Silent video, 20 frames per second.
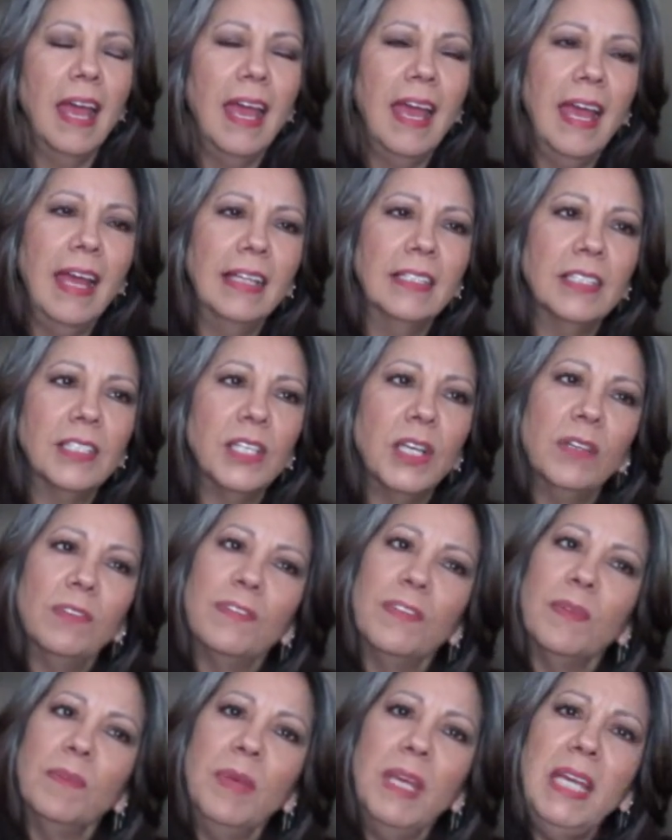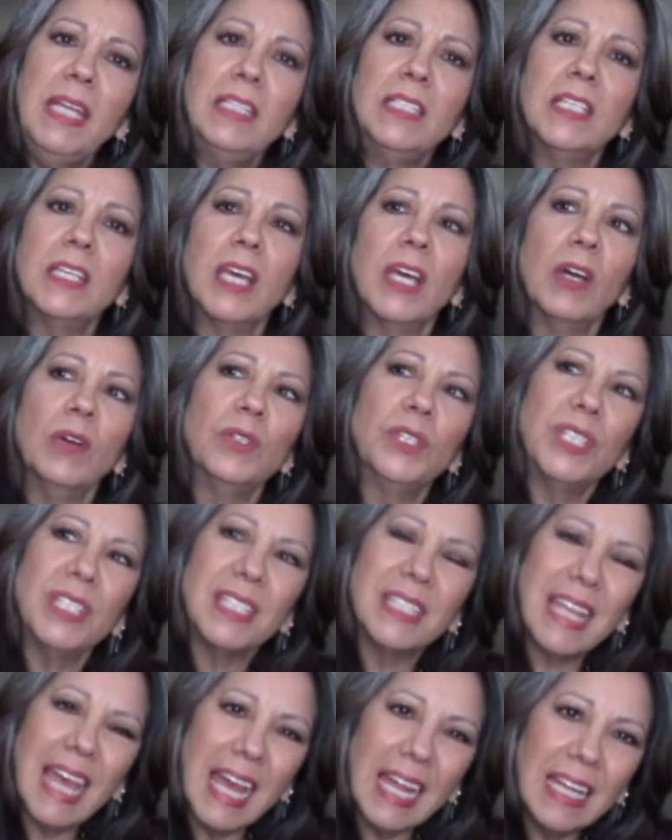And so for me to go
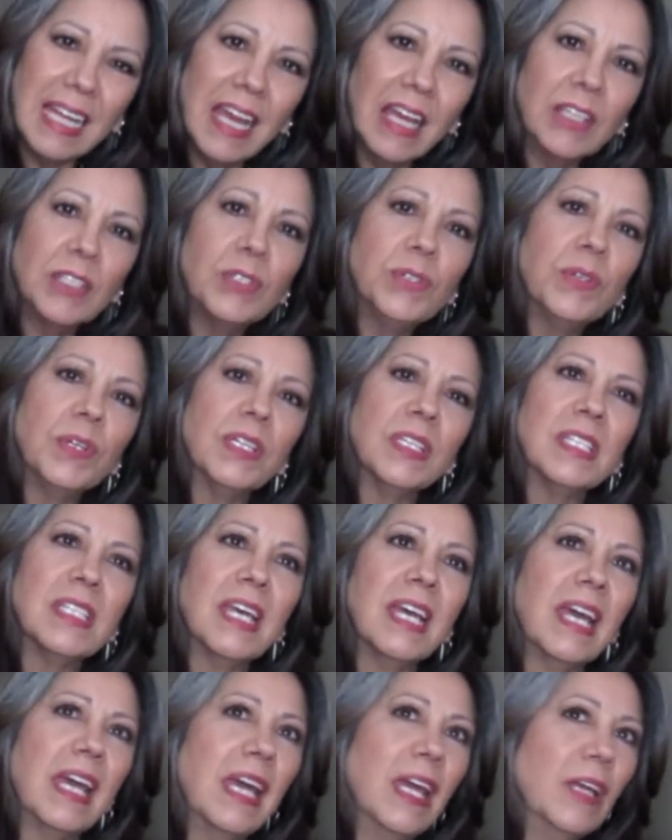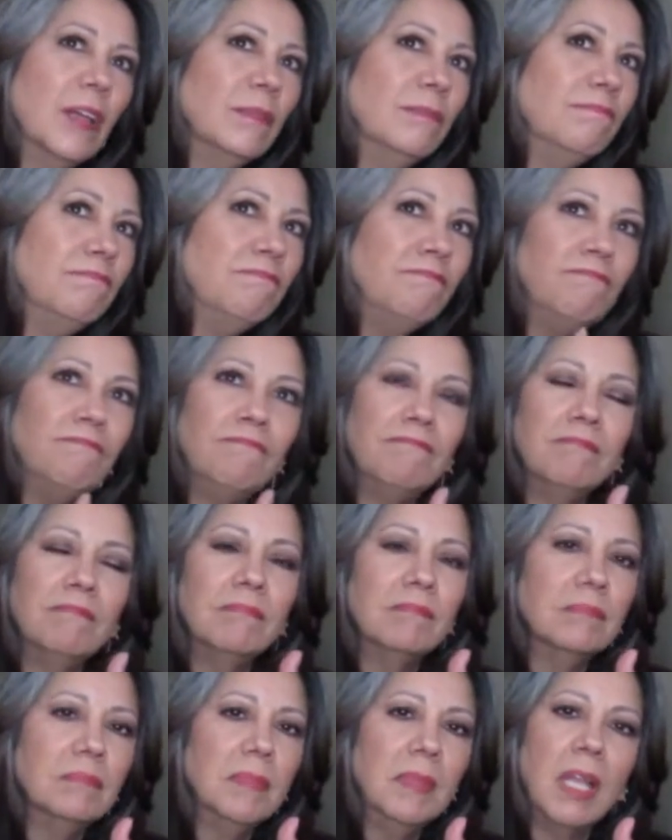just that extra, say,
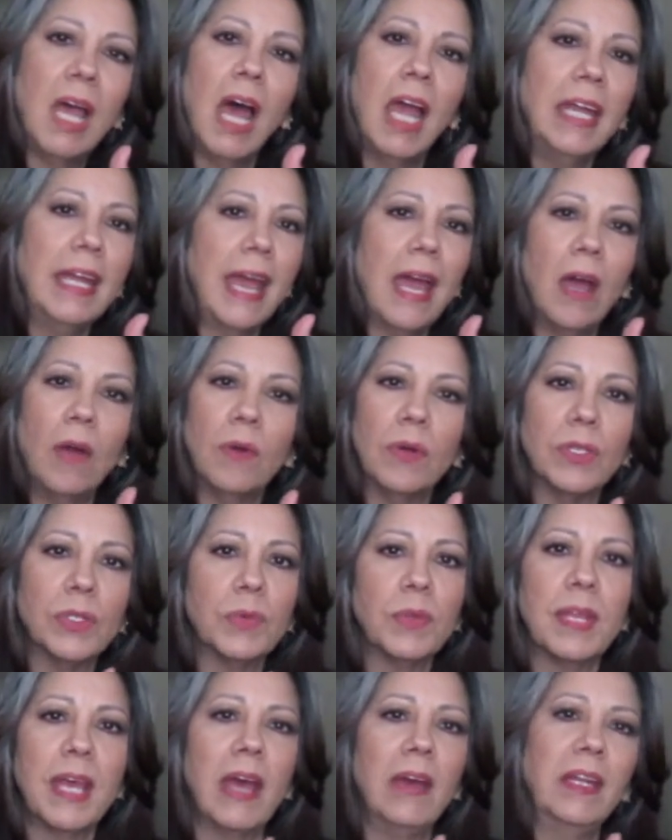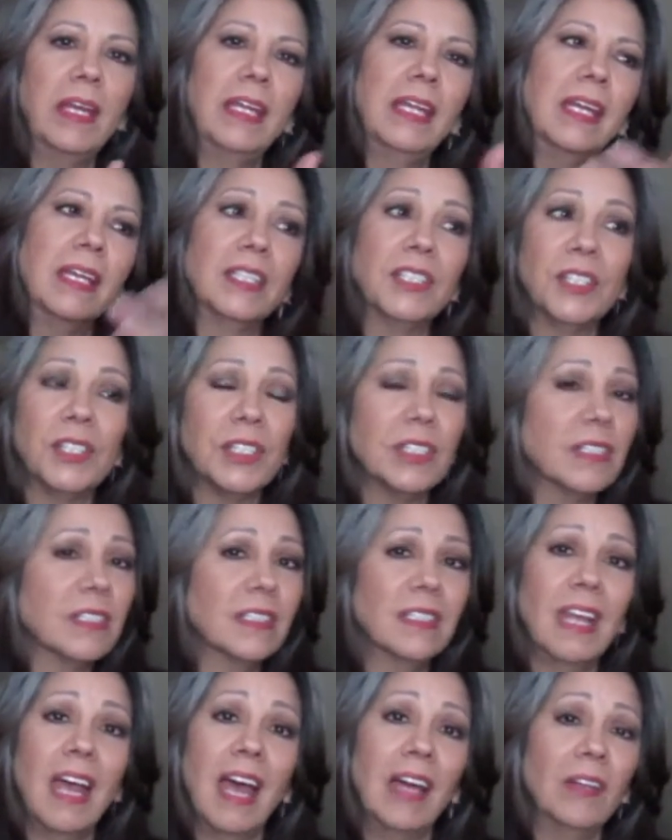9 hours without eating, just,
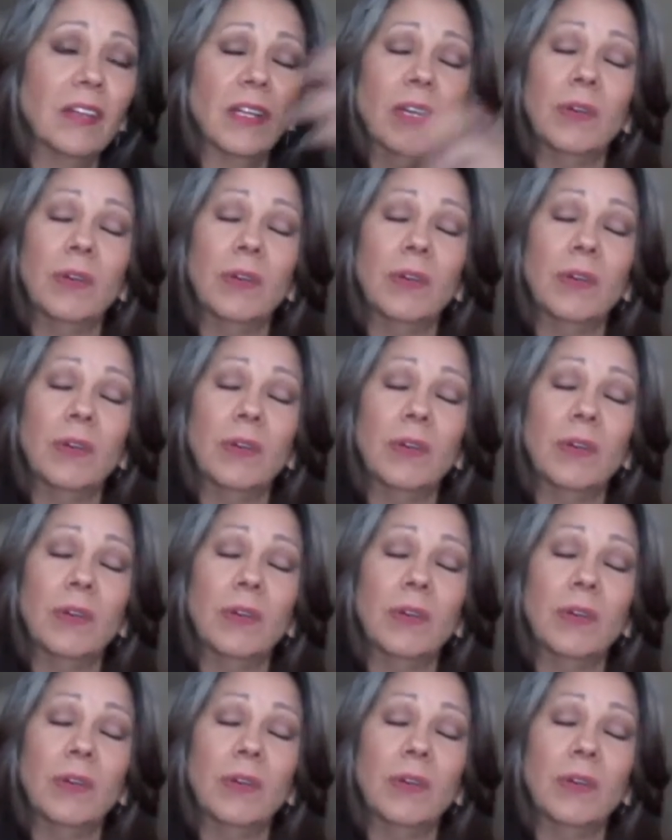I don't